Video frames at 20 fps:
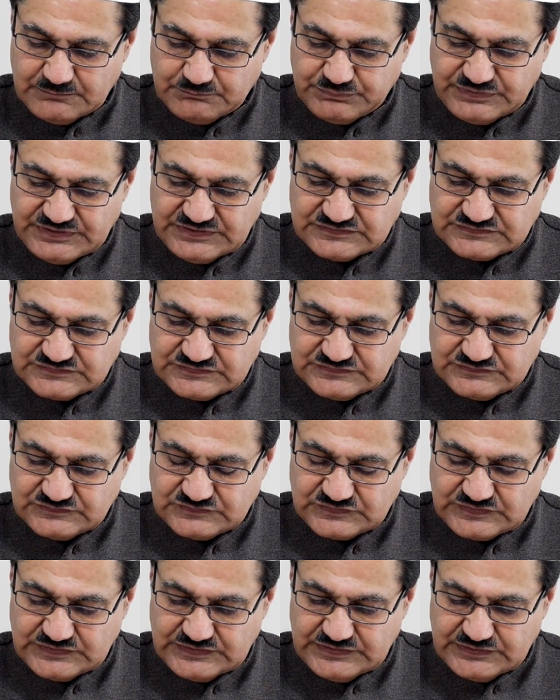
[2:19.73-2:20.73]
being
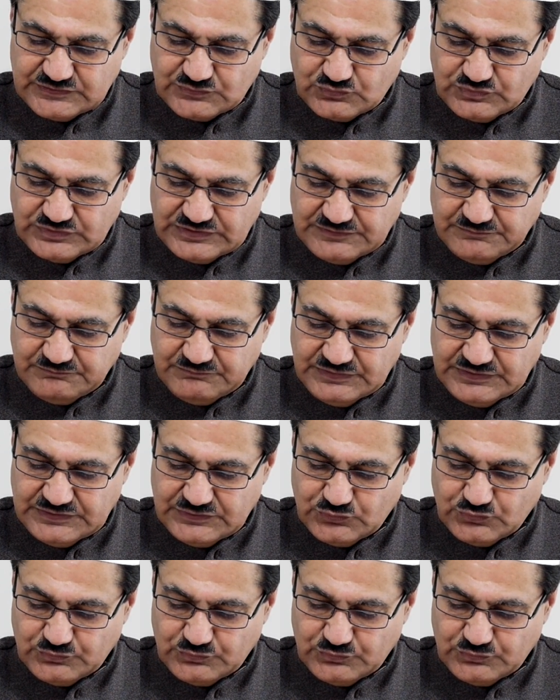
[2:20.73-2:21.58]
sincere to Him in